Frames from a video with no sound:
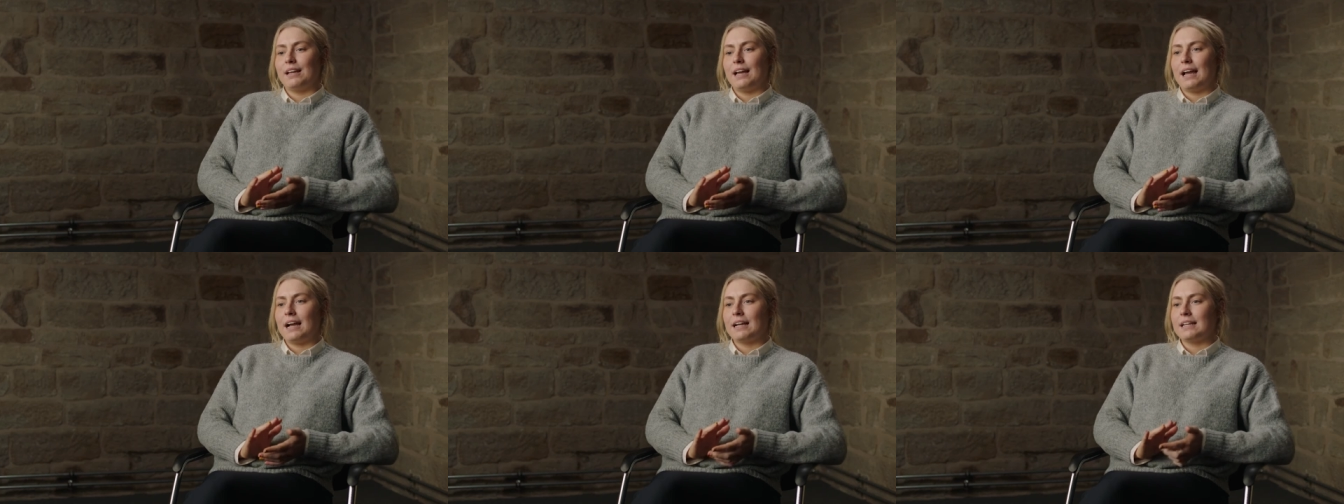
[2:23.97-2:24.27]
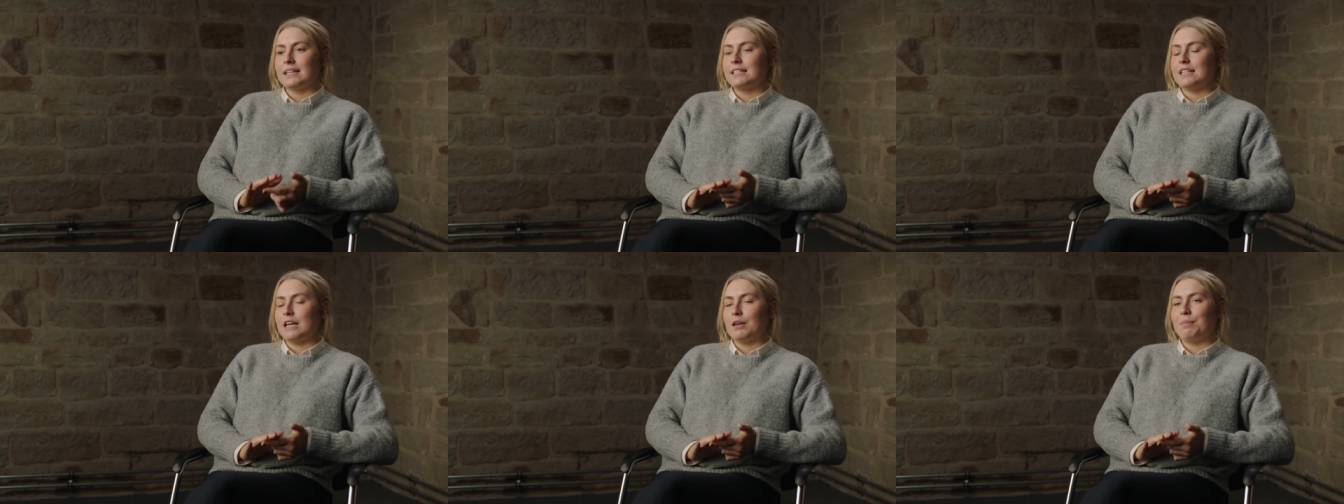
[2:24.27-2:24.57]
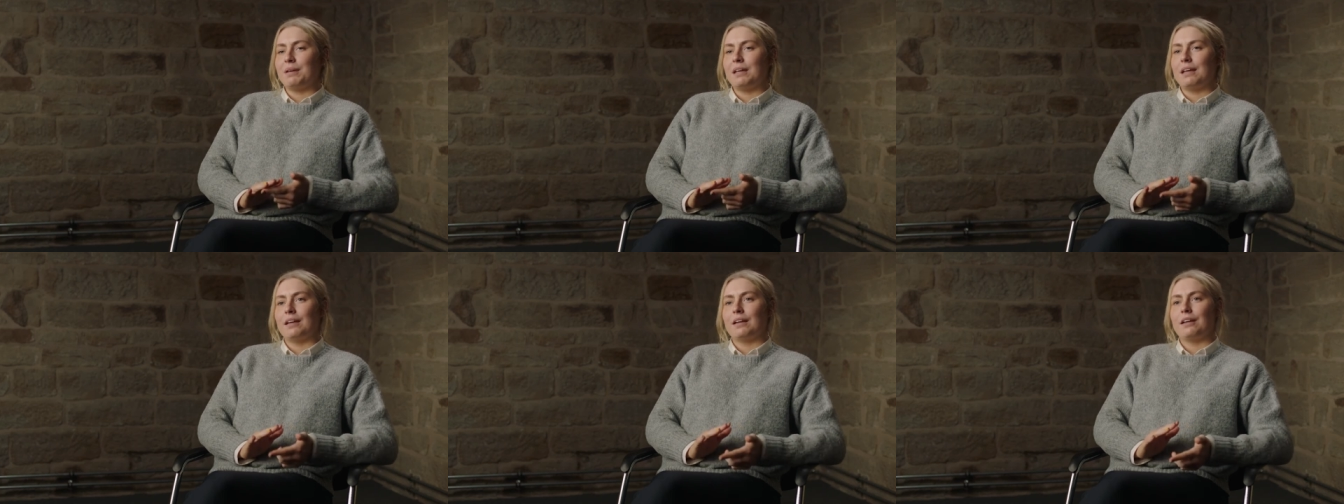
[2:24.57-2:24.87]

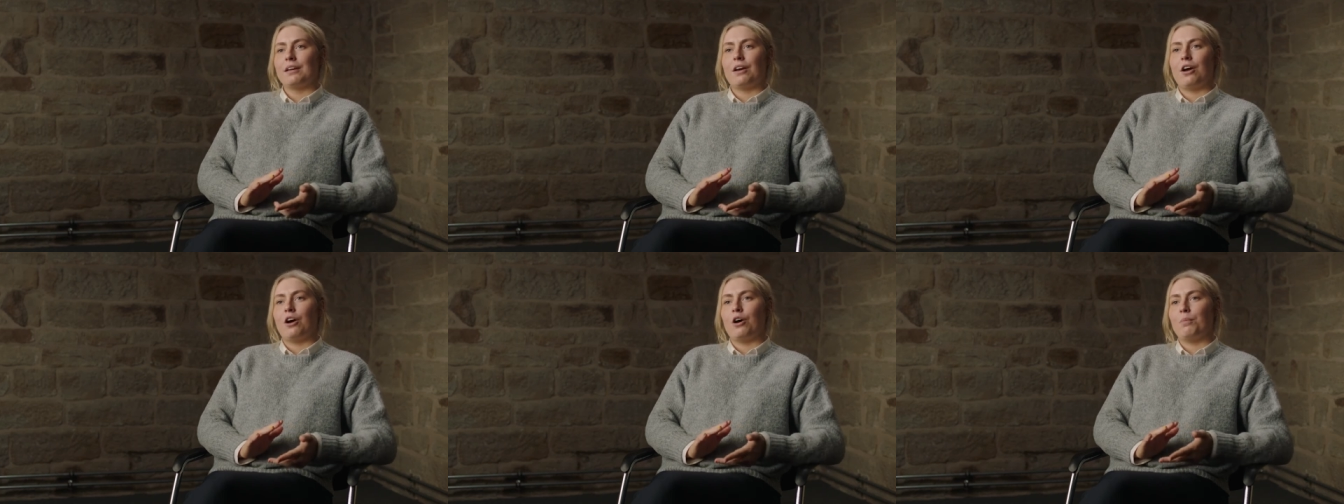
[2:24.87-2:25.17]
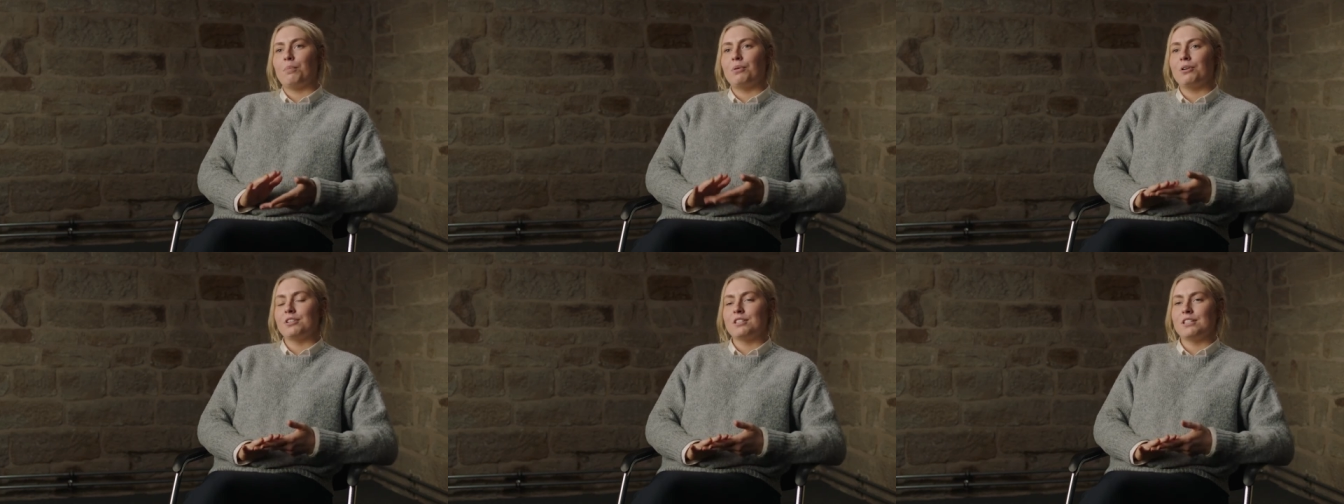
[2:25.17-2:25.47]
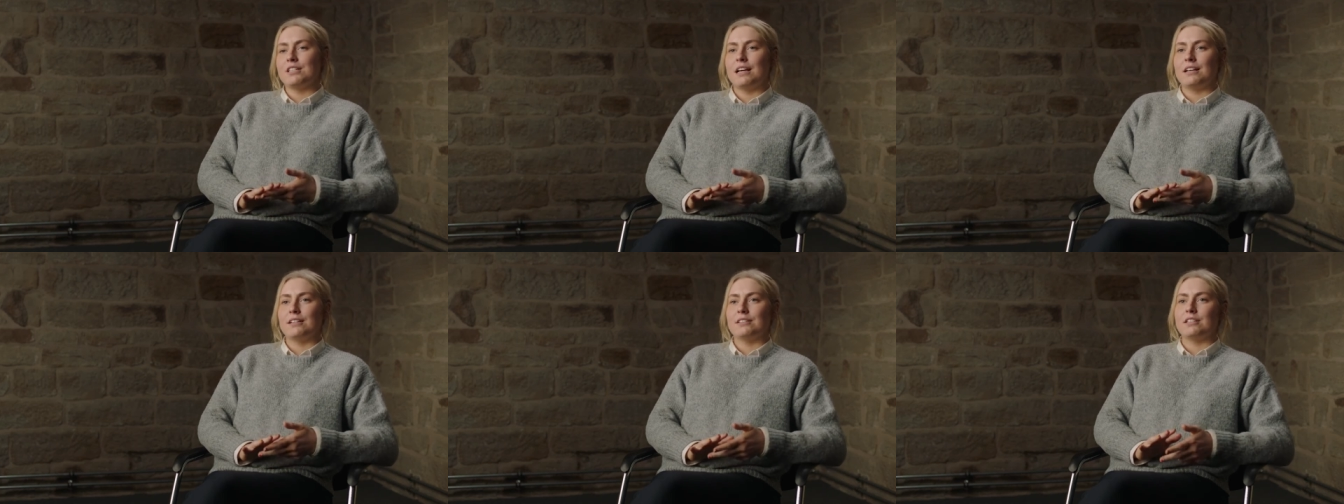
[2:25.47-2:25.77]
academic or
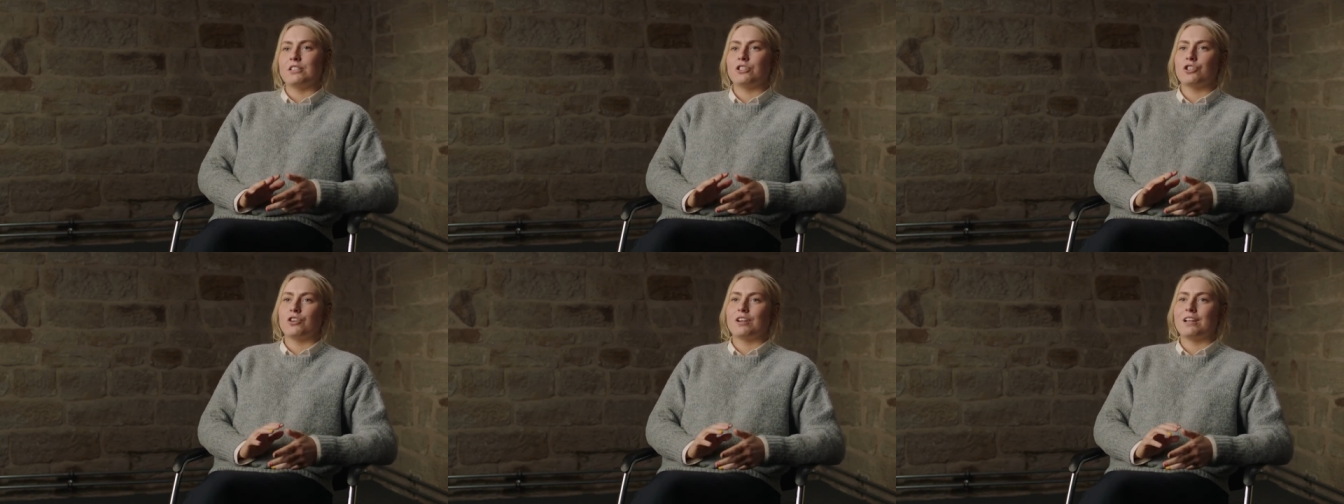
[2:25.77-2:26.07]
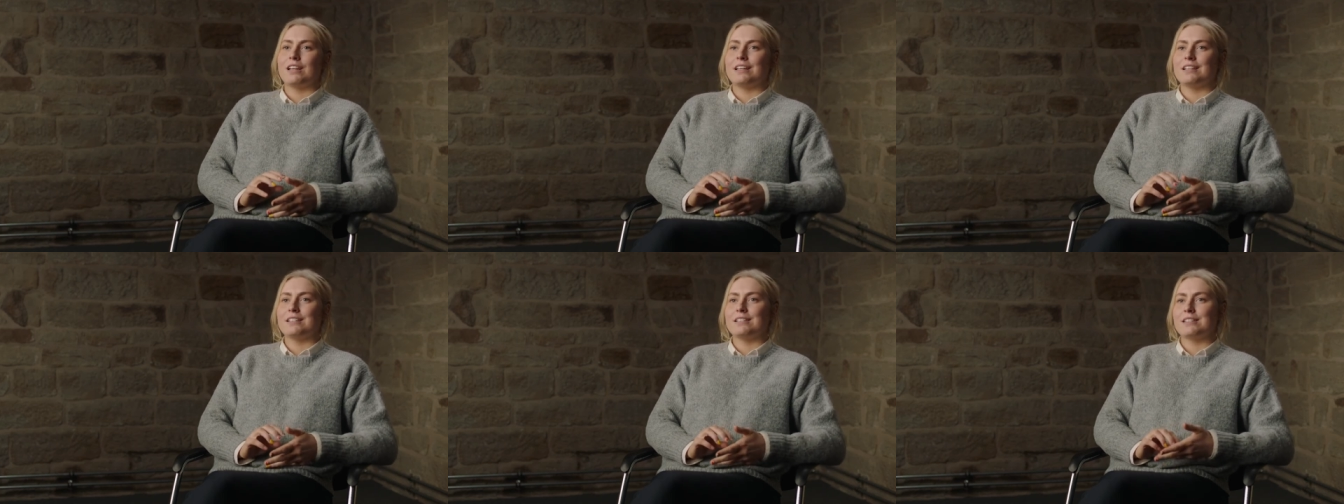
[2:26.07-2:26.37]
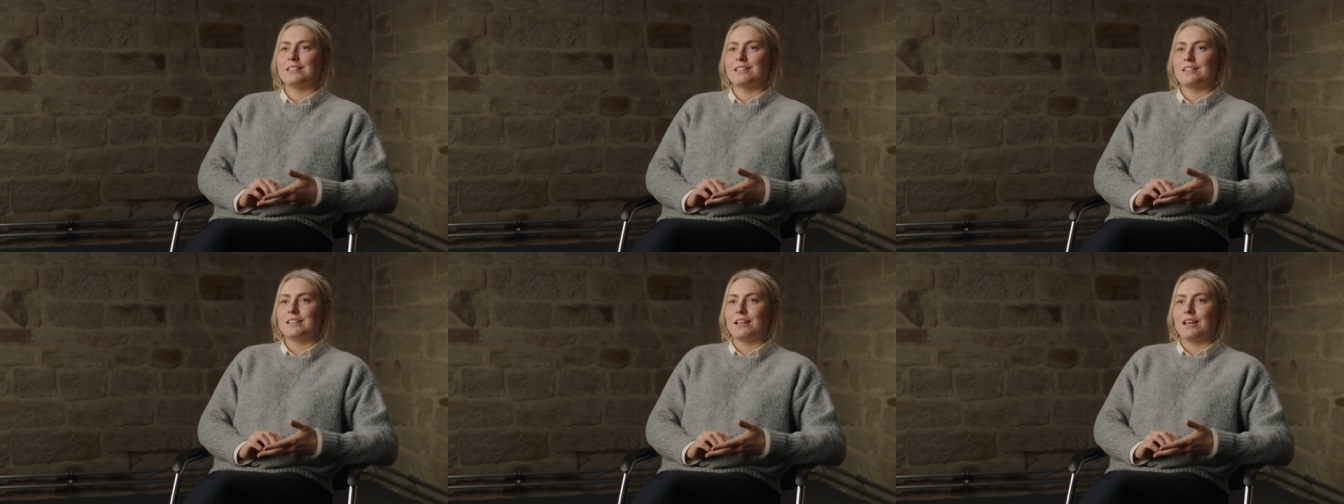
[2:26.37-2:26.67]
personality
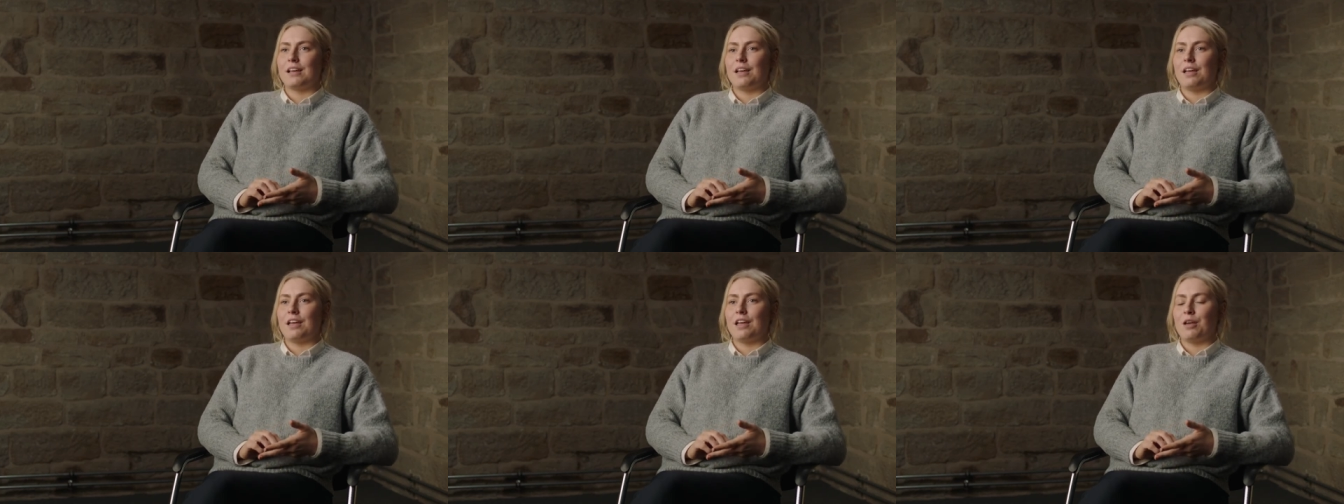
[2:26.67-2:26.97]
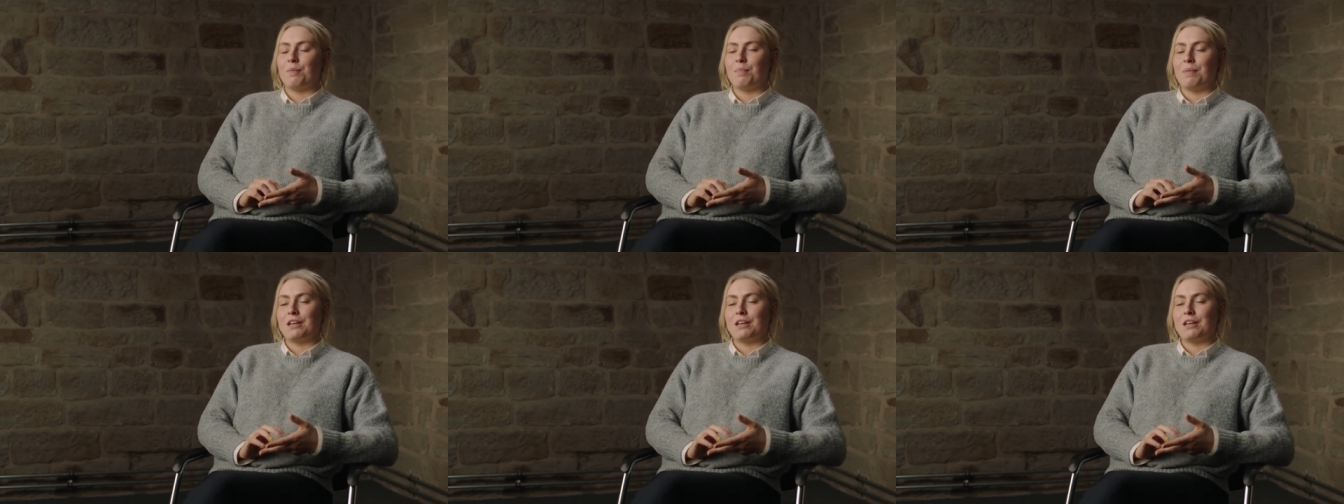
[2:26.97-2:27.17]
traits um,